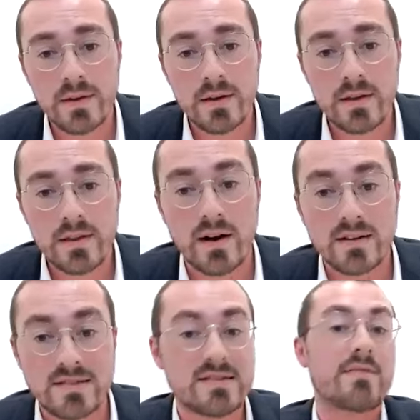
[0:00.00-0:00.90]
too.
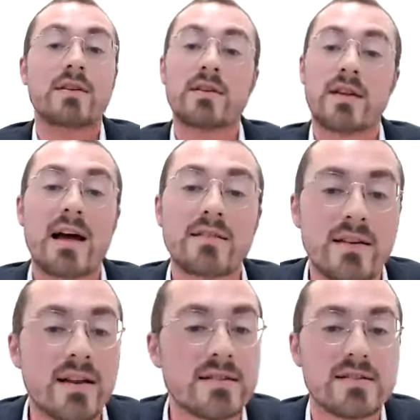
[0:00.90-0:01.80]
There are 7
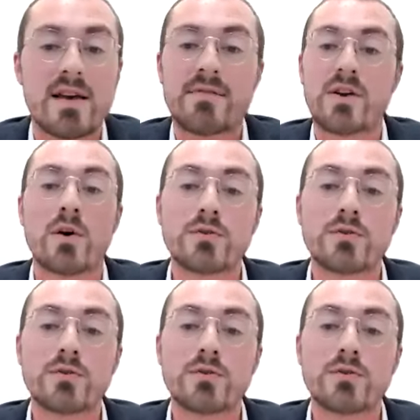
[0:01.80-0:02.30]
continents,